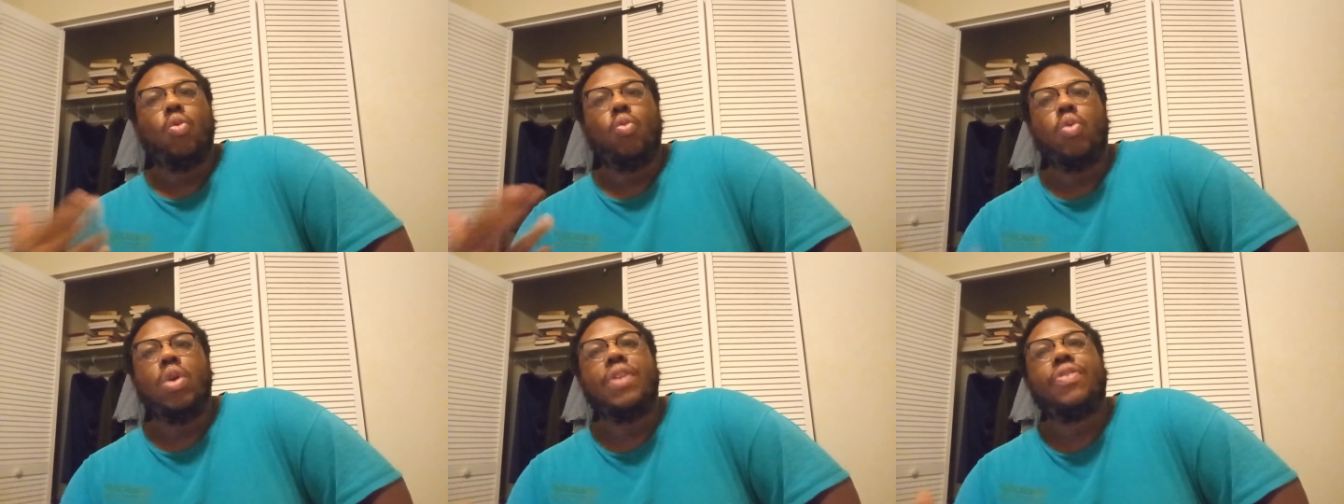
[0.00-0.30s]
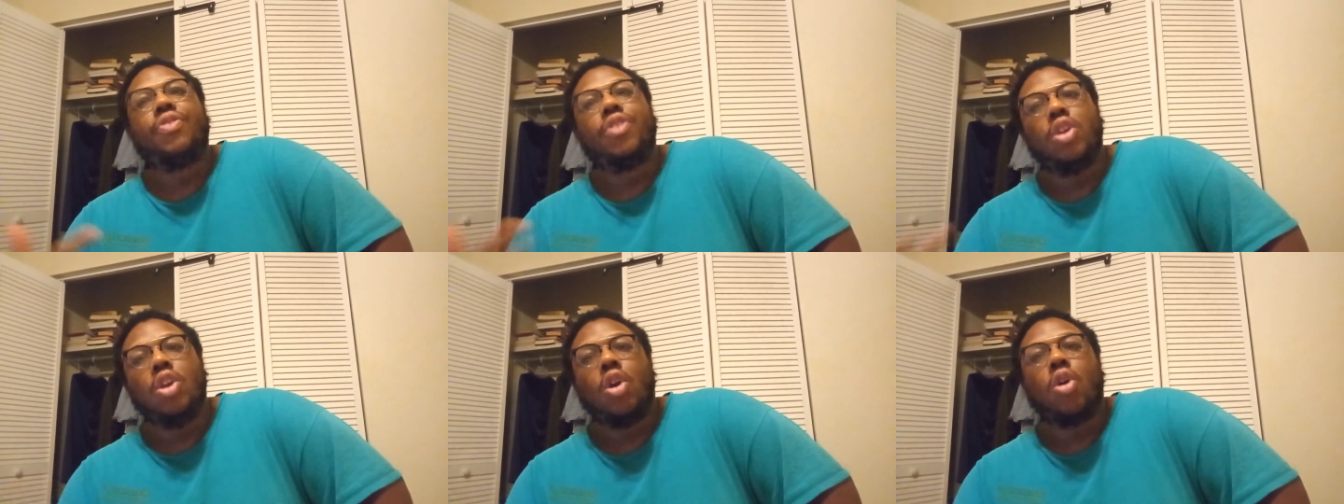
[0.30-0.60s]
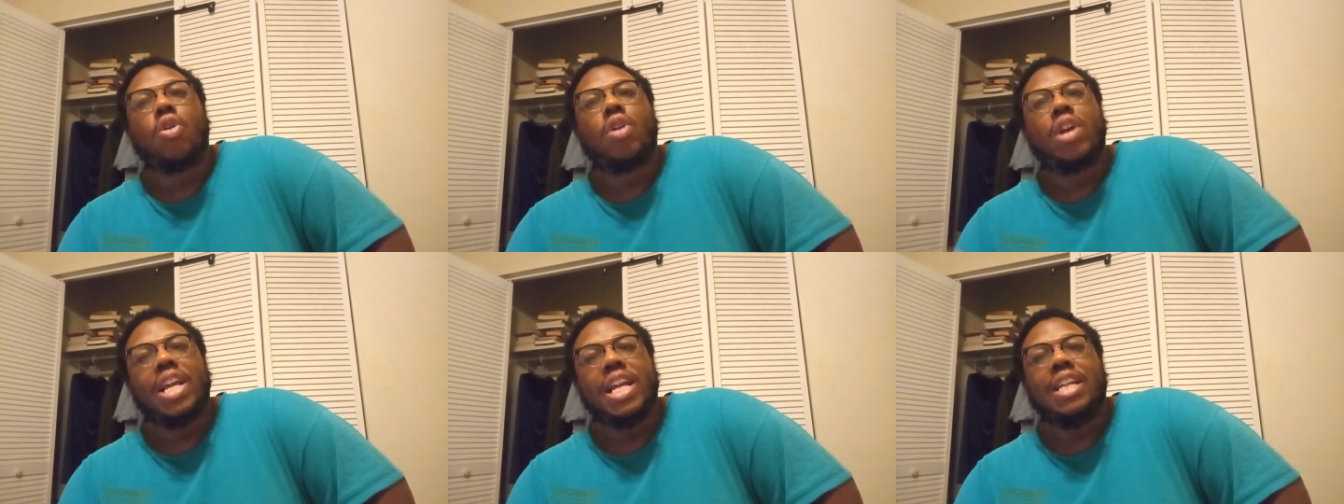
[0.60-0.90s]
with
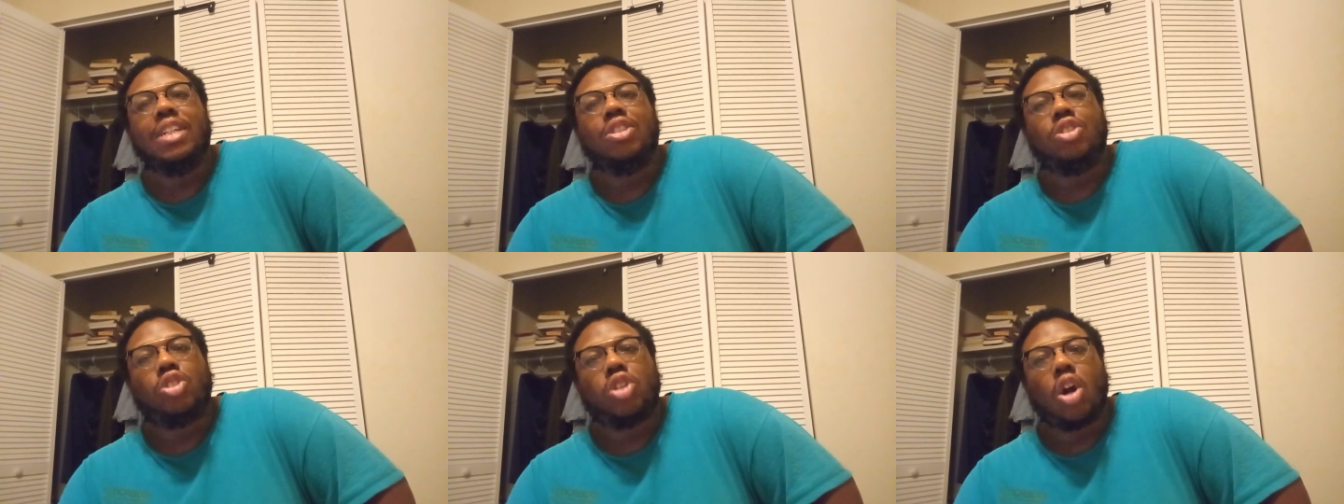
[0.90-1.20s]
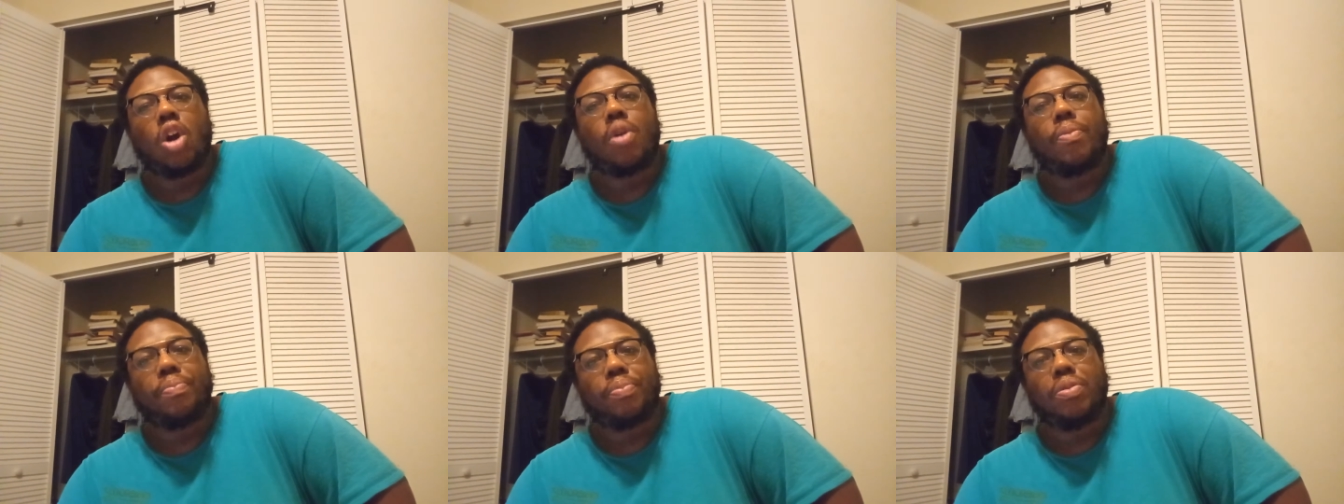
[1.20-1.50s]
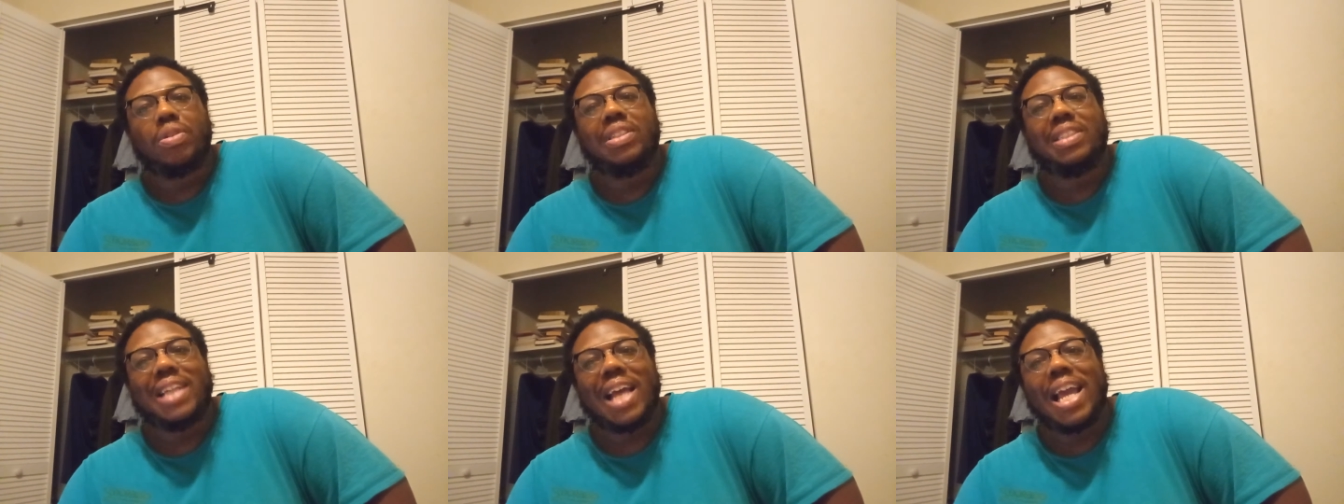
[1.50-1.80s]
your
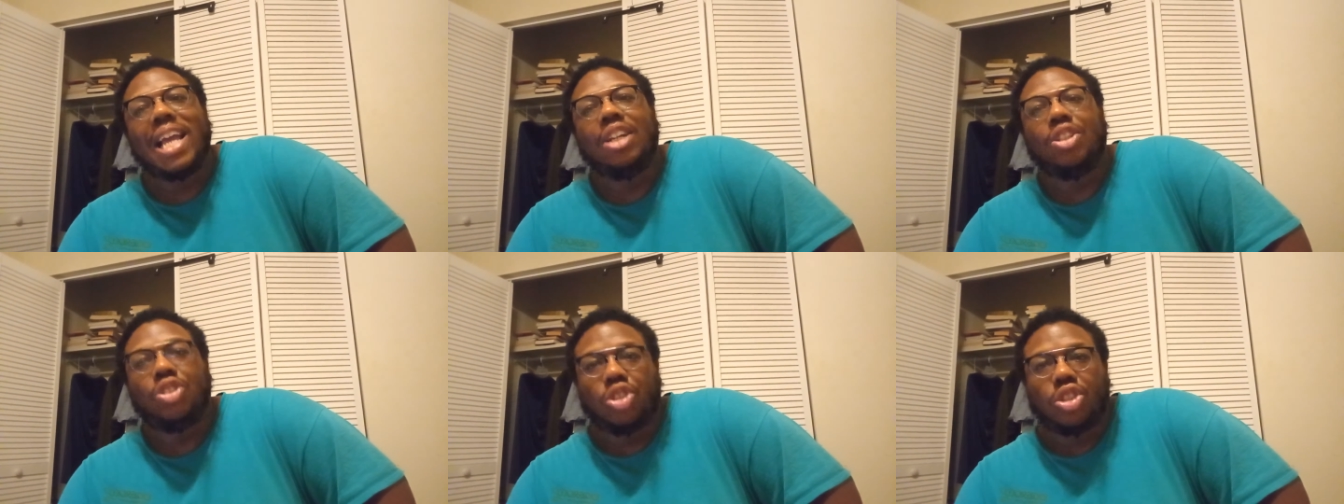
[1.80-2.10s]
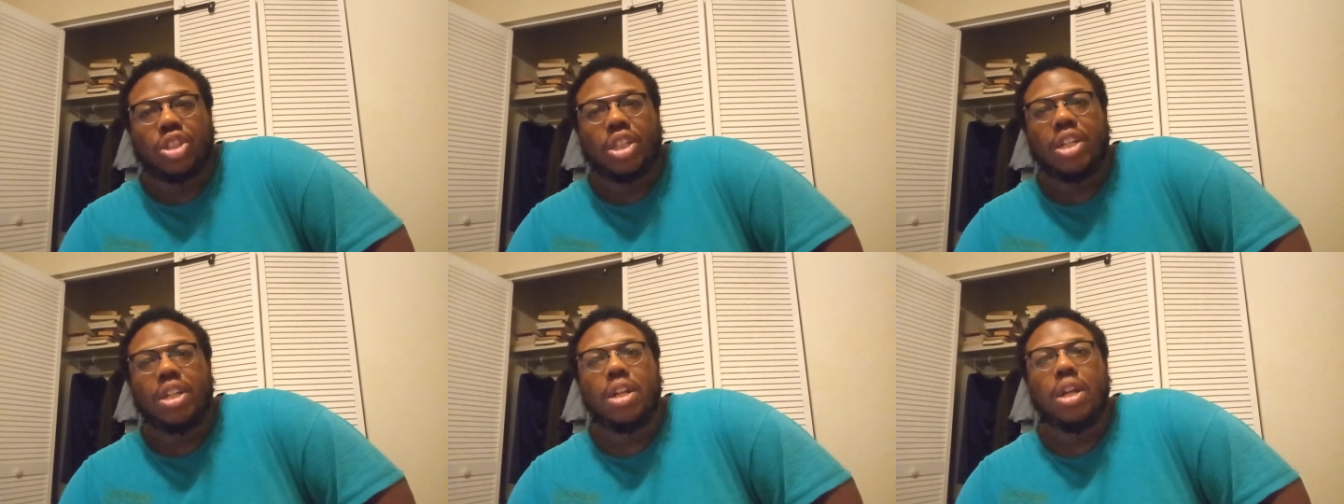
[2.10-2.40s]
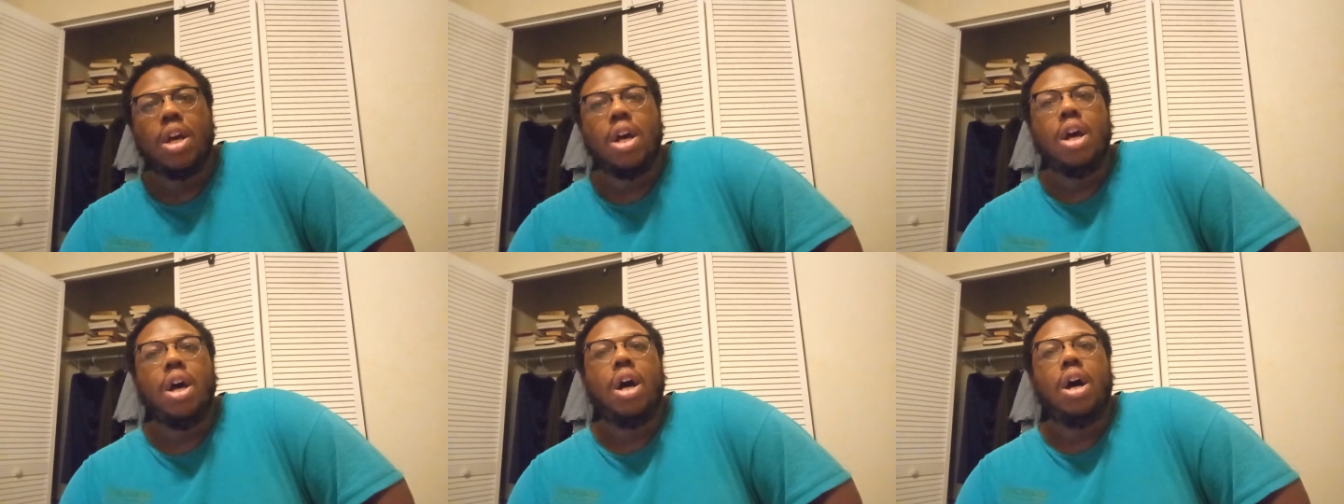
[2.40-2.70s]
interpretation